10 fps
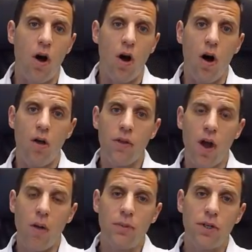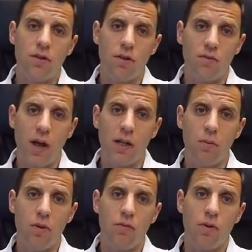All the options are
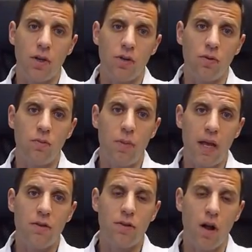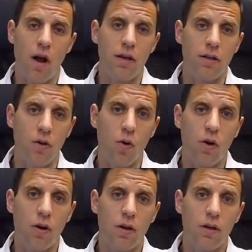available for you based on
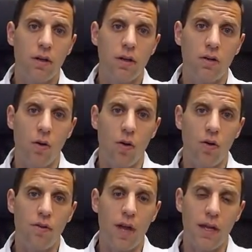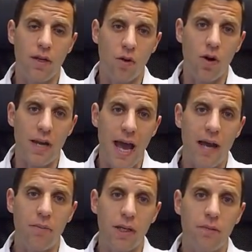your goals and your anatomy.